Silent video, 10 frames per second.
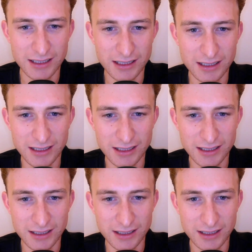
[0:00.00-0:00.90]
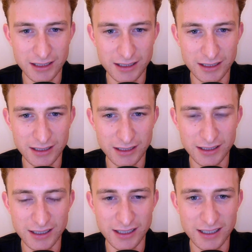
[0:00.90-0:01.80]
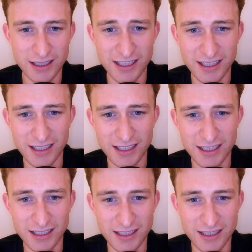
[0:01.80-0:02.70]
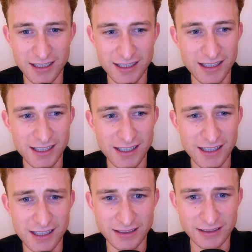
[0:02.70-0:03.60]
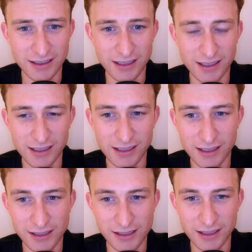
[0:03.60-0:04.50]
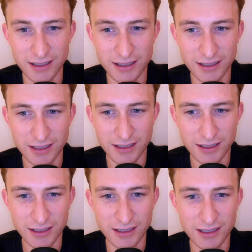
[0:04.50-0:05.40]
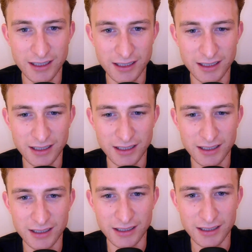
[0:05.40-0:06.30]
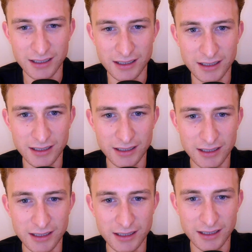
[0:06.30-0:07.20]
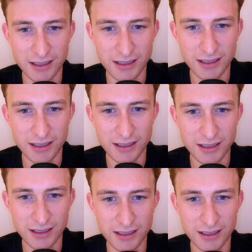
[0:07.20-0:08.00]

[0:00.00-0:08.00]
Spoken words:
(silent)